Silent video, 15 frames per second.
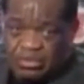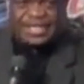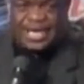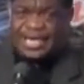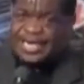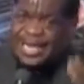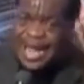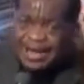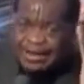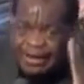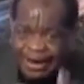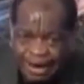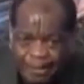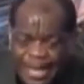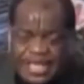And they are
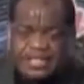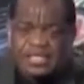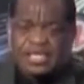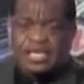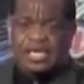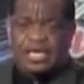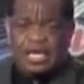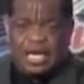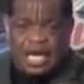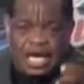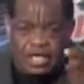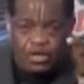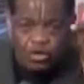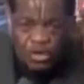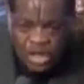coming.
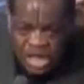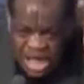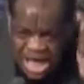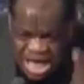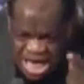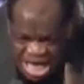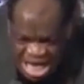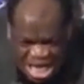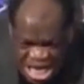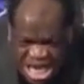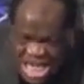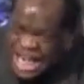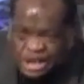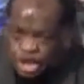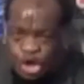And you
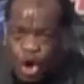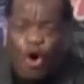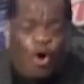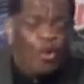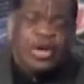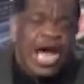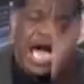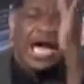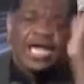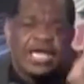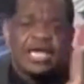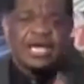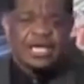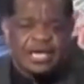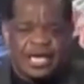need a Jonah
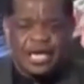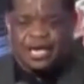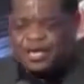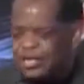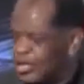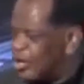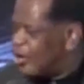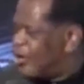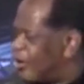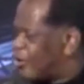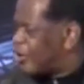in your